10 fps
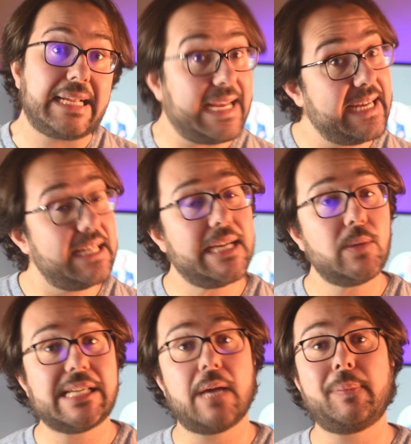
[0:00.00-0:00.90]
and I
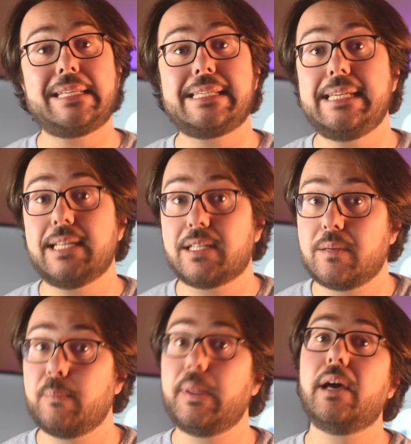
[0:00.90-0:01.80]
was happy to see that
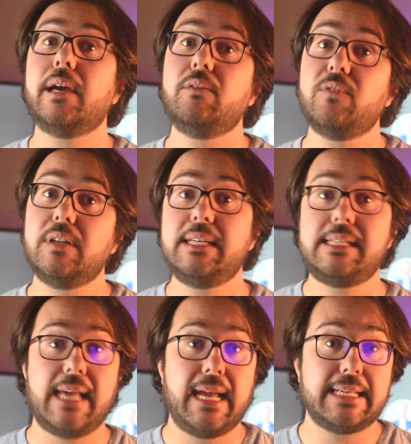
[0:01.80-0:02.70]
Comply
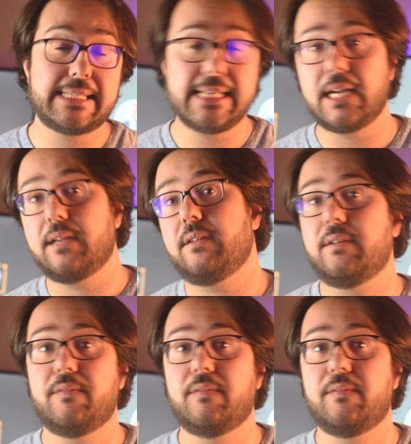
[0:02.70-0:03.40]
released a second